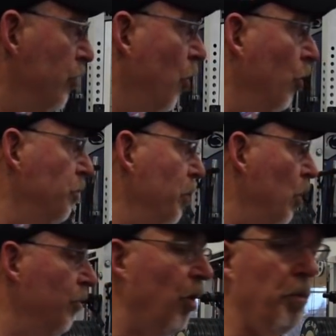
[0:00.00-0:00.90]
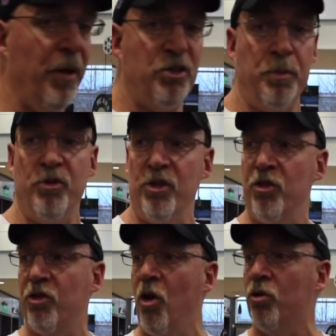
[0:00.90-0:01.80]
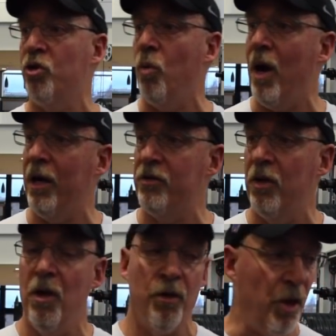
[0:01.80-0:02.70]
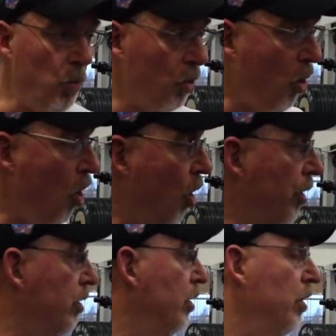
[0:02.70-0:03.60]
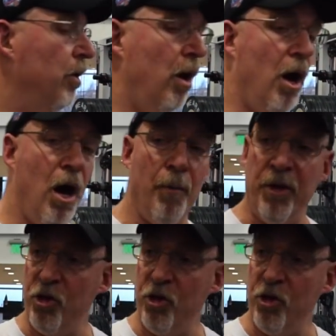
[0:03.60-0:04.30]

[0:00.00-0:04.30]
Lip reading: has always been one of our best positions culture-wise. They work hard. They